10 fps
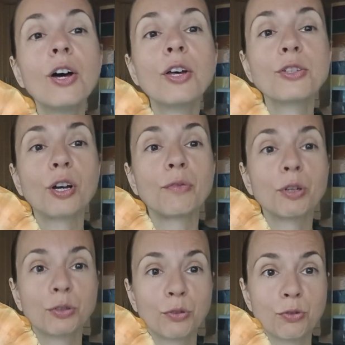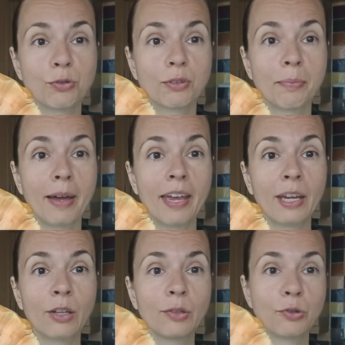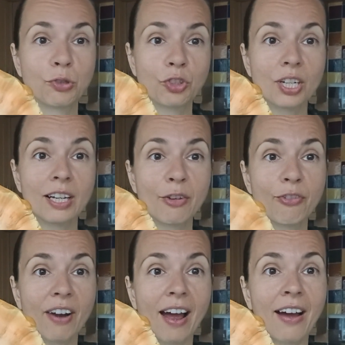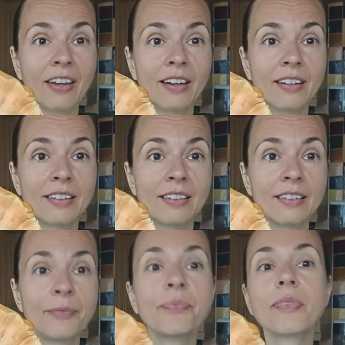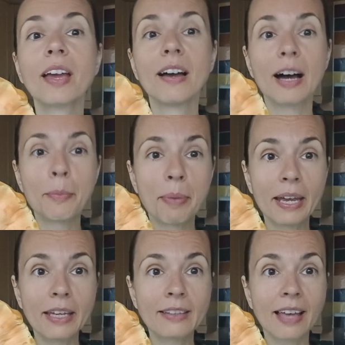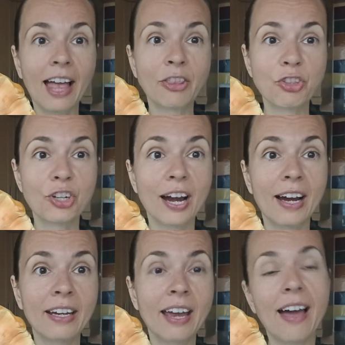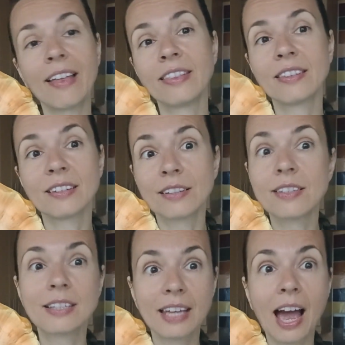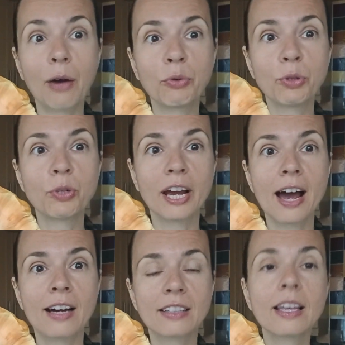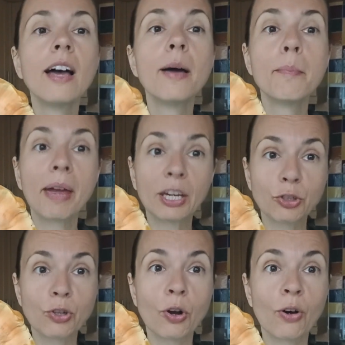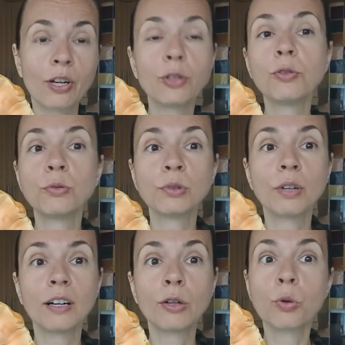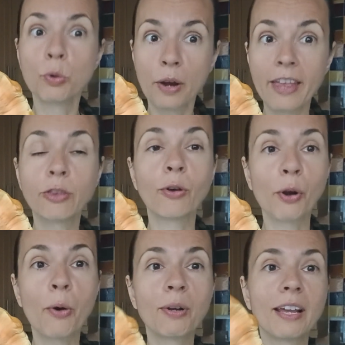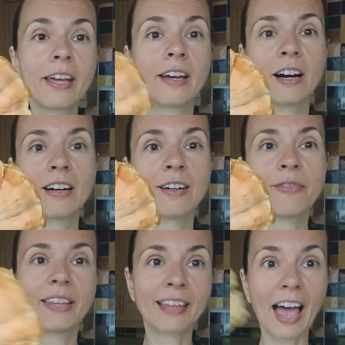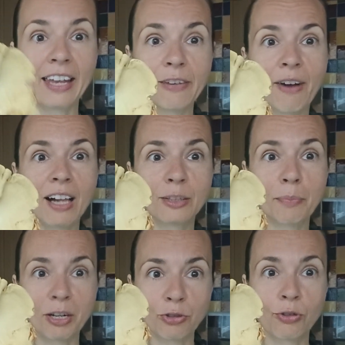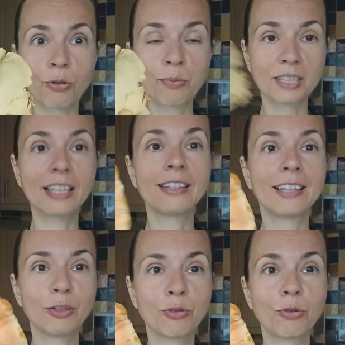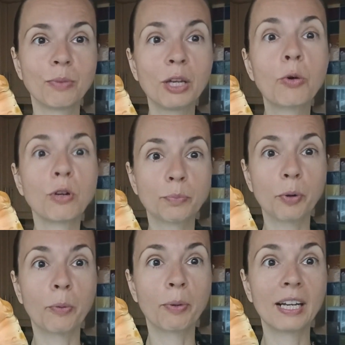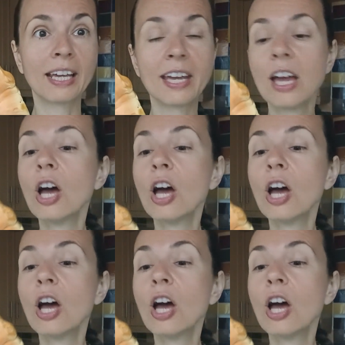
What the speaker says: So what you should make, you should really fry a bit and try and see how you react. Make sure you cook it thoroughly. With any wild mushrooms, it needs to be cooked properly.